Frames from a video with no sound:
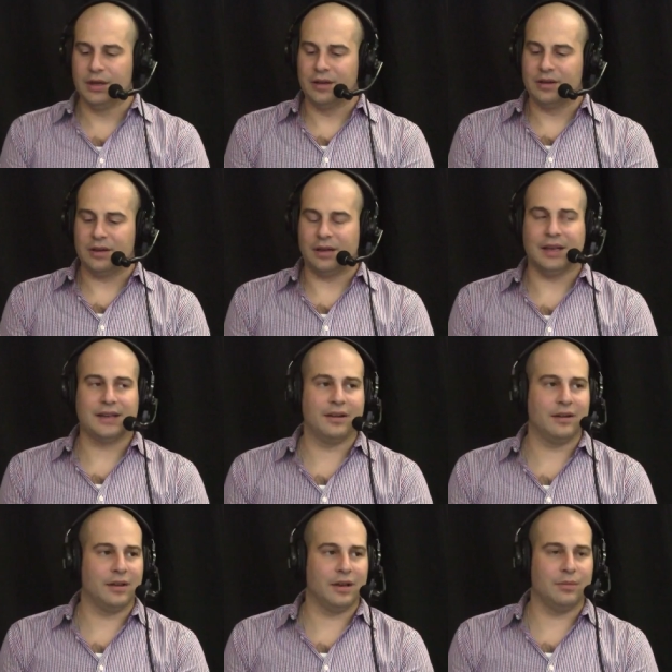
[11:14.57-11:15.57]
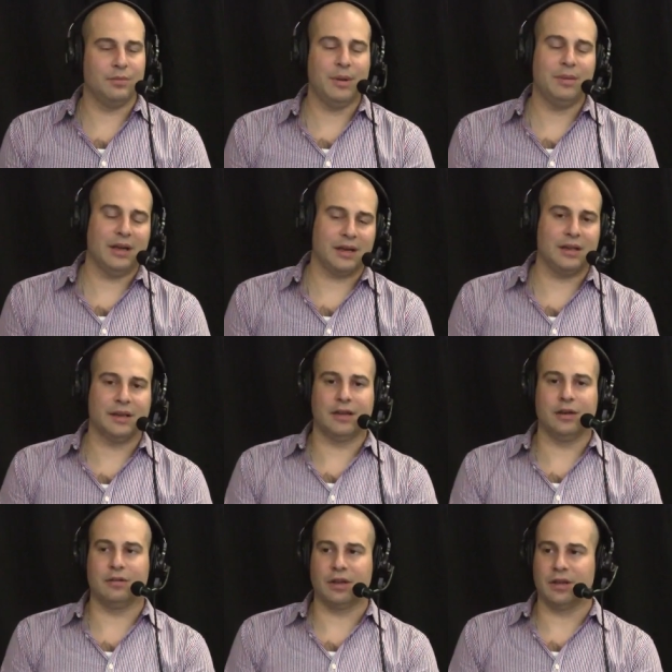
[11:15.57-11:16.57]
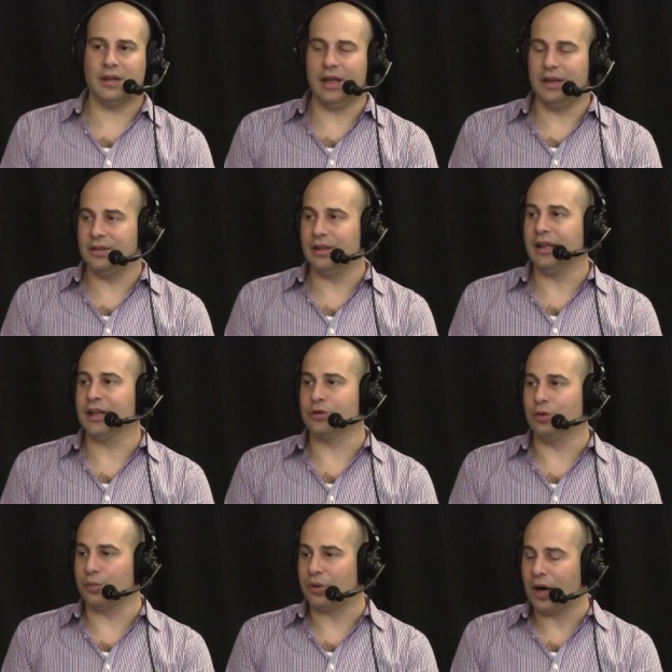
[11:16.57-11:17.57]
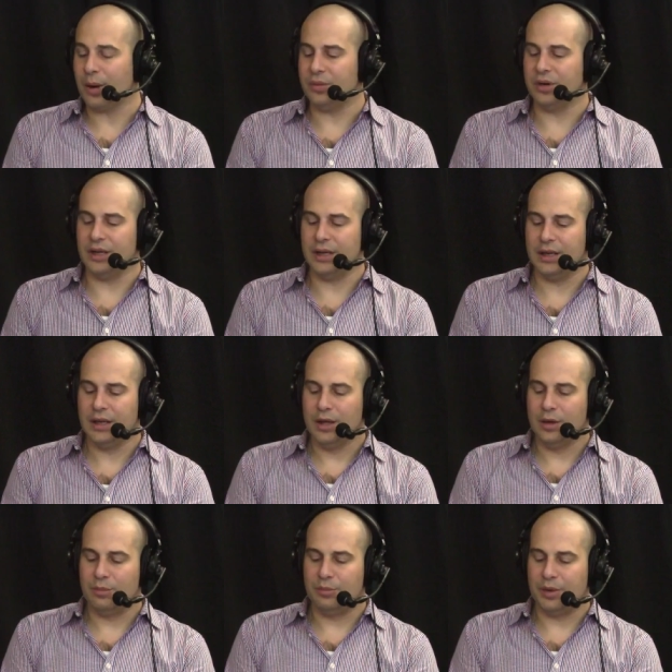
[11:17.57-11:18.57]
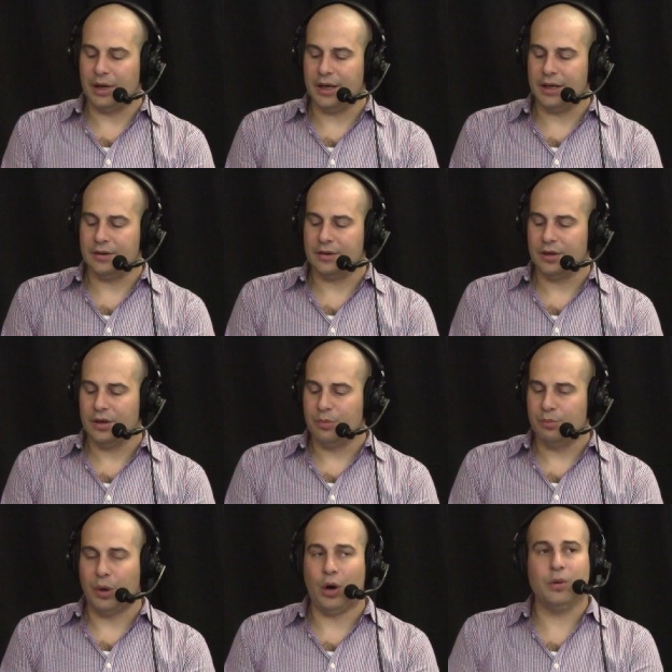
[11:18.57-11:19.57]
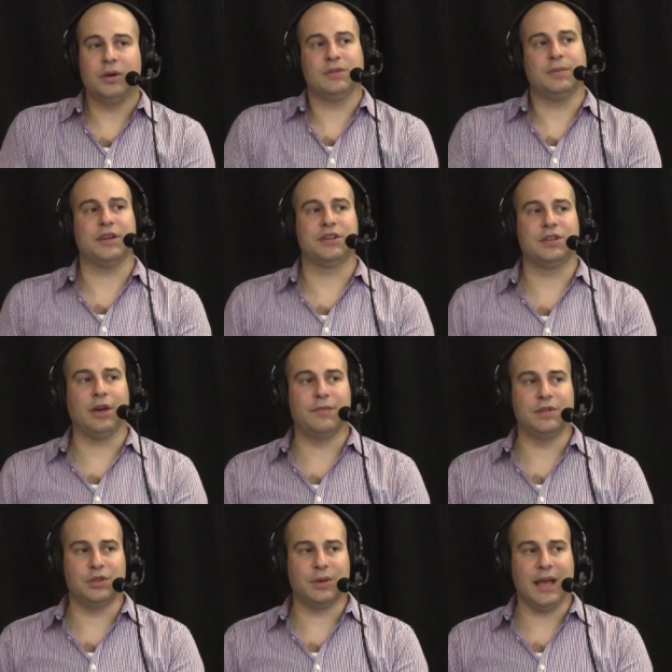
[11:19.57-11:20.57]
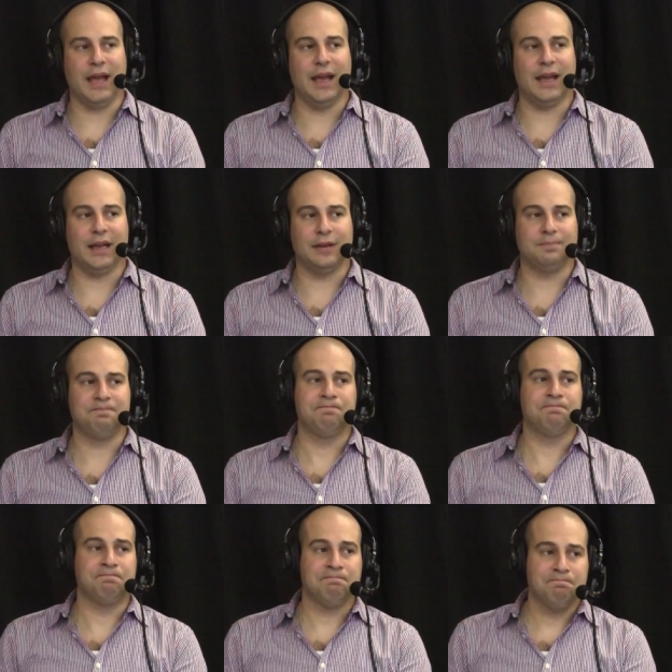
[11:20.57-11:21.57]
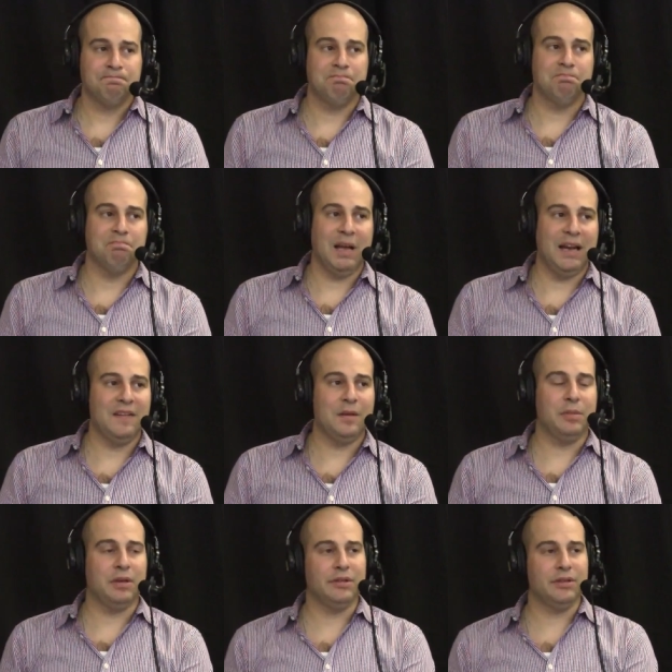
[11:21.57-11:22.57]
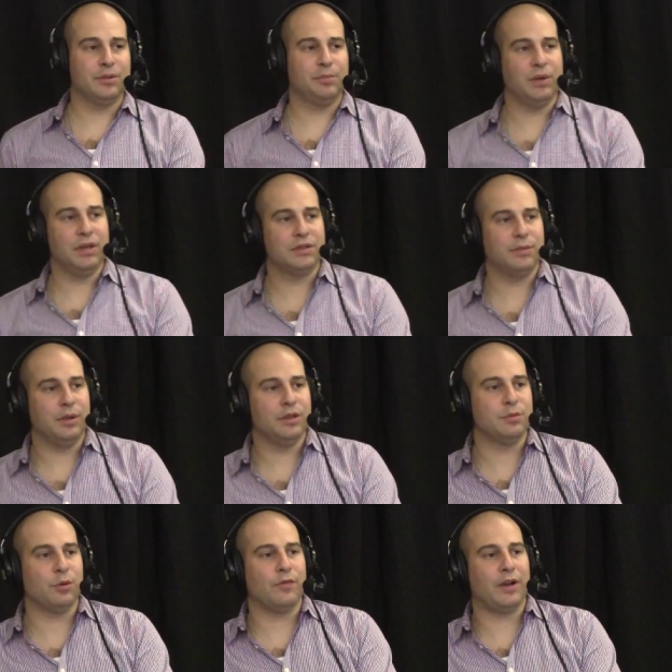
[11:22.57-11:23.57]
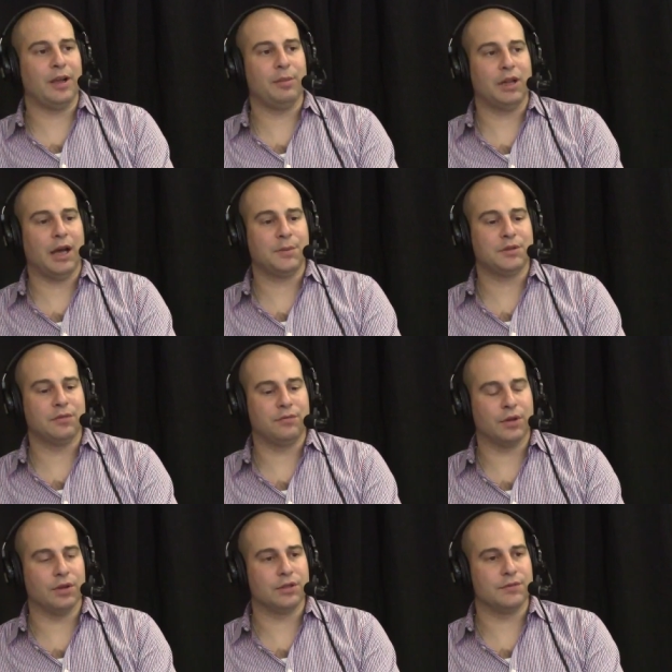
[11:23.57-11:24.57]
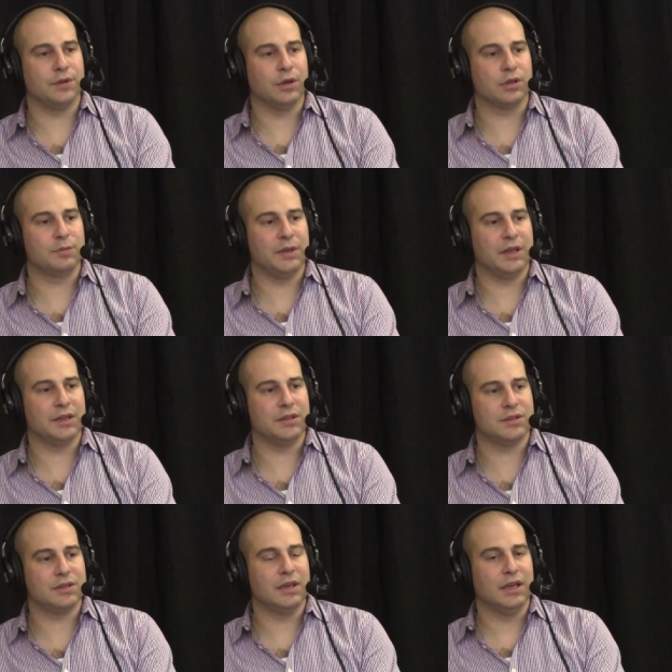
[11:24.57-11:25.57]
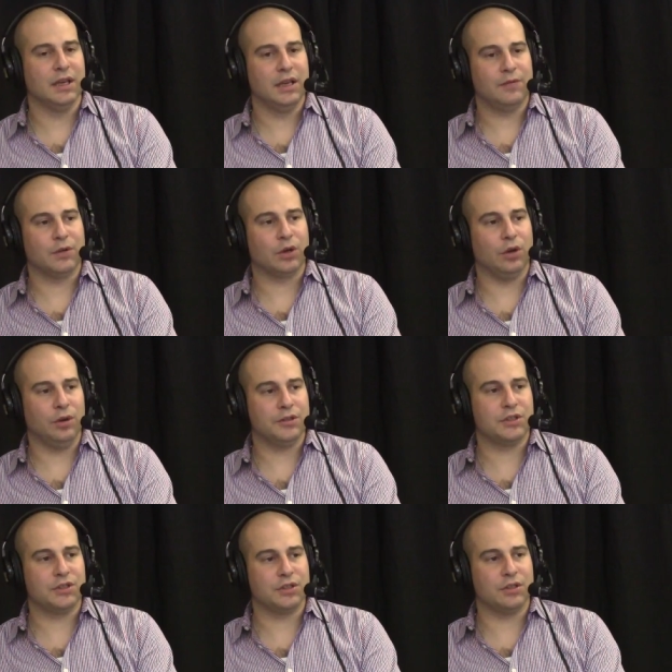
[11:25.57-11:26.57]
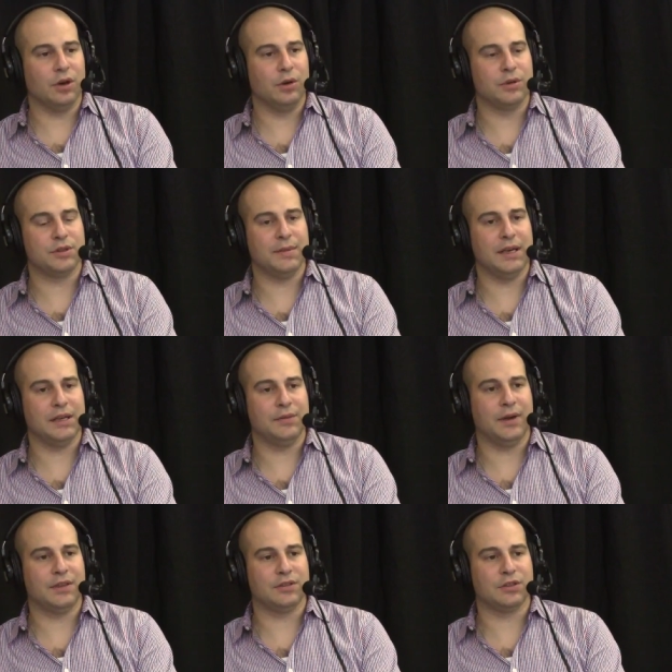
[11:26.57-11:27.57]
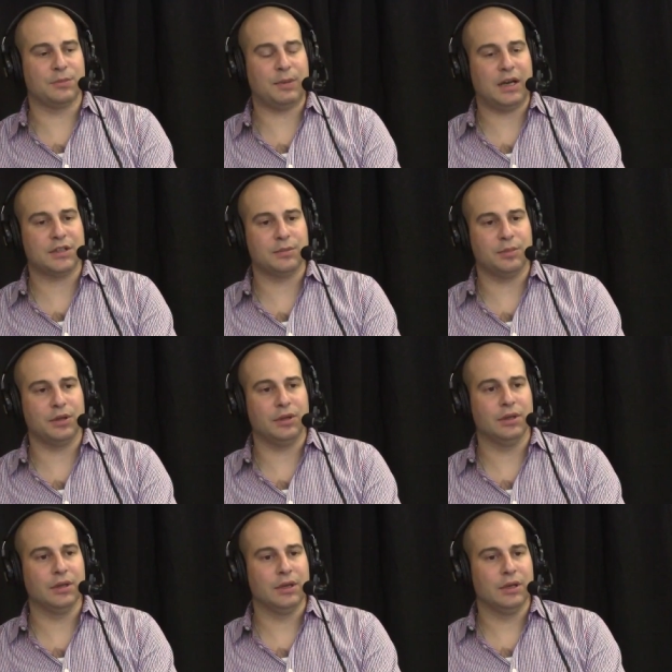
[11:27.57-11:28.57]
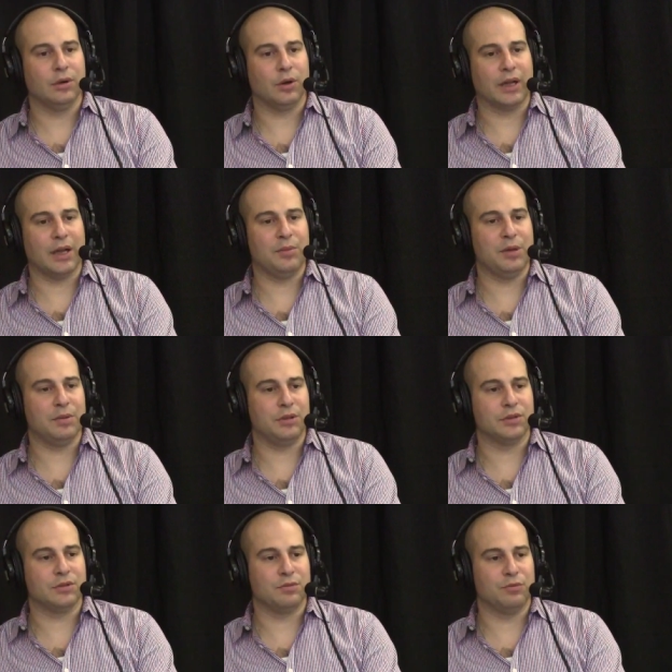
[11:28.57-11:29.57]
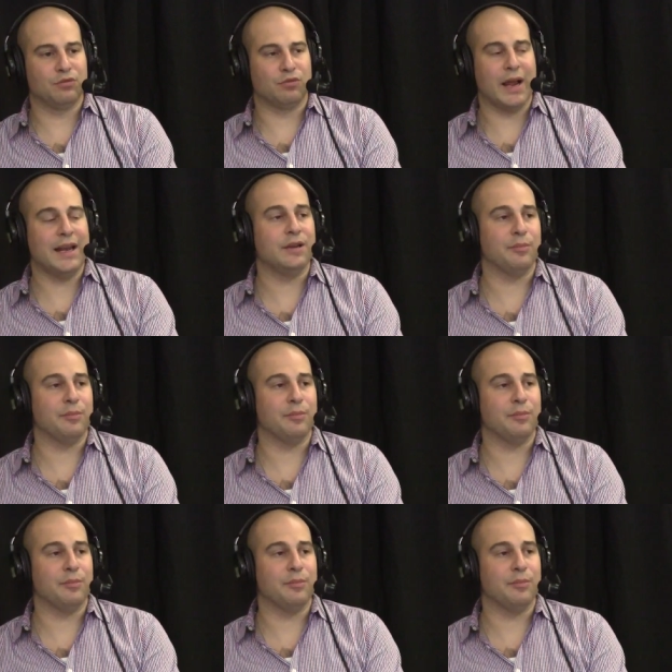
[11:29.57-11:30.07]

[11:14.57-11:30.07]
collecting, maybe not collecting intellectual property, but pone as much stuff as you can, man in the middle is a, is a, is a more viable option for those folks because if your goal is to just own as many devices as possible or get people's random